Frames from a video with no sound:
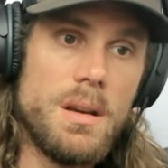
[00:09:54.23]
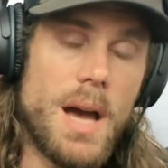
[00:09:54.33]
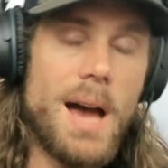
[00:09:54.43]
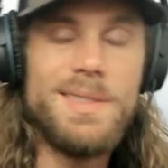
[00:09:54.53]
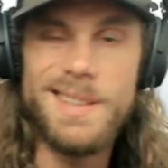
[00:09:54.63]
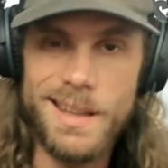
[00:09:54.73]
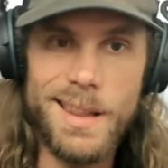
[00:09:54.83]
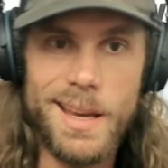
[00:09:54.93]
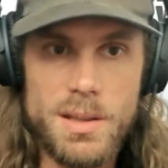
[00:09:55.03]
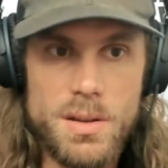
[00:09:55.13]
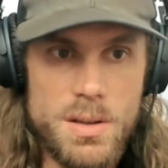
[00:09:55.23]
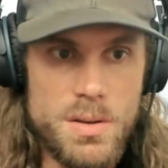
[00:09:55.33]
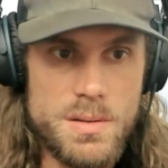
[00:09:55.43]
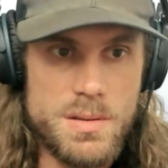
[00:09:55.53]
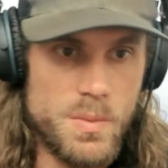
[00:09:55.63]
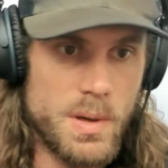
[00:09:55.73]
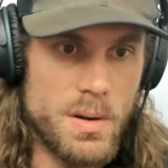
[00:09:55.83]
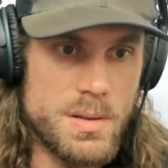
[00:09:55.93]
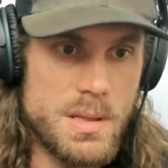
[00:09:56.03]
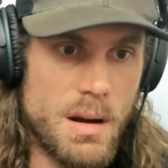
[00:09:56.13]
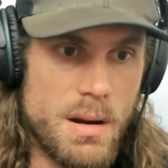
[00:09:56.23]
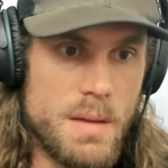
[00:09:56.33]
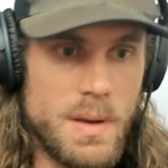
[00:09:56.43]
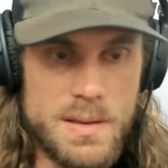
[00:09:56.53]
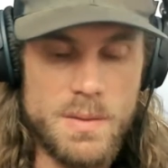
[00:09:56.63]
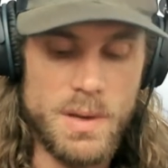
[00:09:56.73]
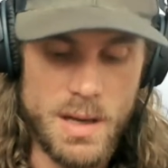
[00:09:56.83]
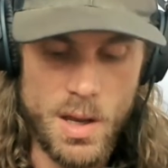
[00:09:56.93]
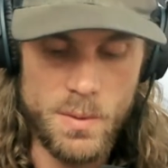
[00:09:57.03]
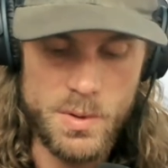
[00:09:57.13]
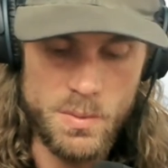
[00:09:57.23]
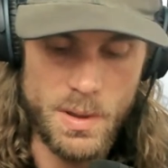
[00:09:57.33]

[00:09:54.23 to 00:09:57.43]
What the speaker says: obviously I'd like you to use SuperCoach CRM because then we can help you.